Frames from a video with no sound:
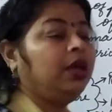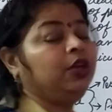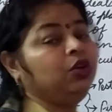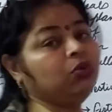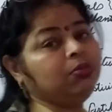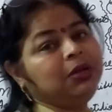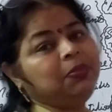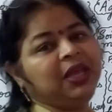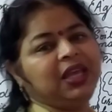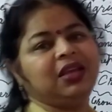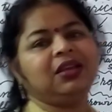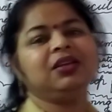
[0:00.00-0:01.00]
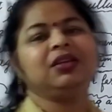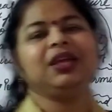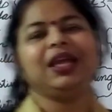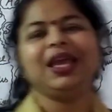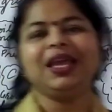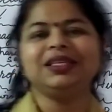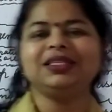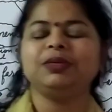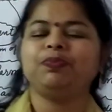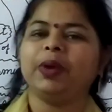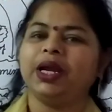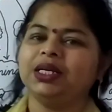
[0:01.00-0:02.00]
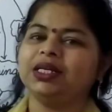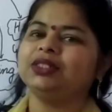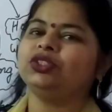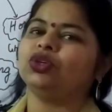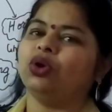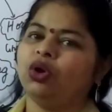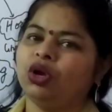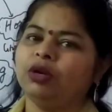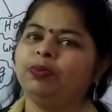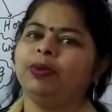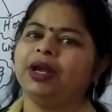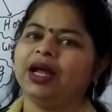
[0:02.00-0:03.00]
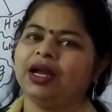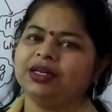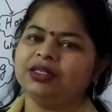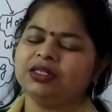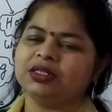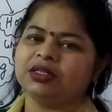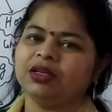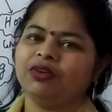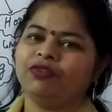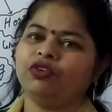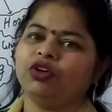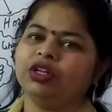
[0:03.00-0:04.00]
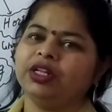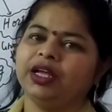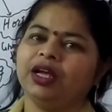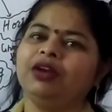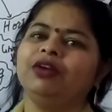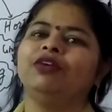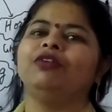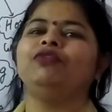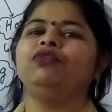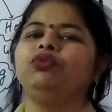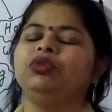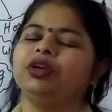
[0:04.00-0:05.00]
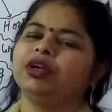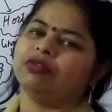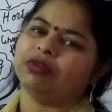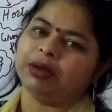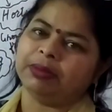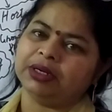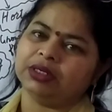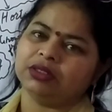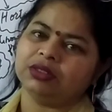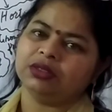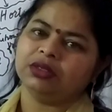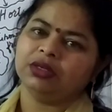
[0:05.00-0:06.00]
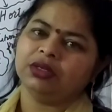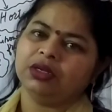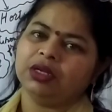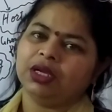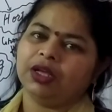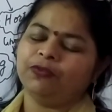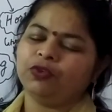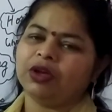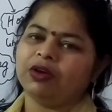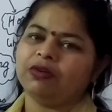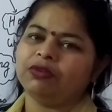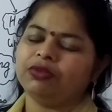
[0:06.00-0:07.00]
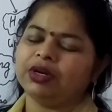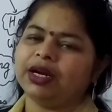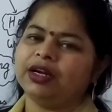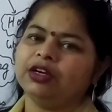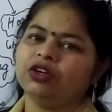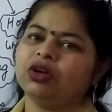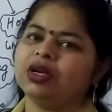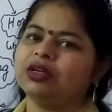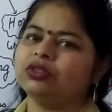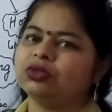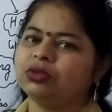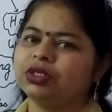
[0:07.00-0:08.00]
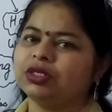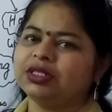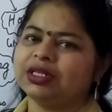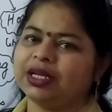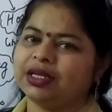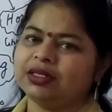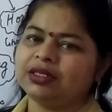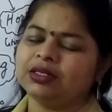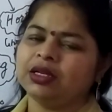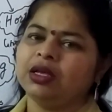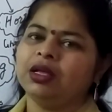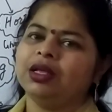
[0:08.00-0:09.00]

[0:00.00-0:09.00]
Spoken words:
human being is dependent on plants for their food requirement. If you have read in your social science,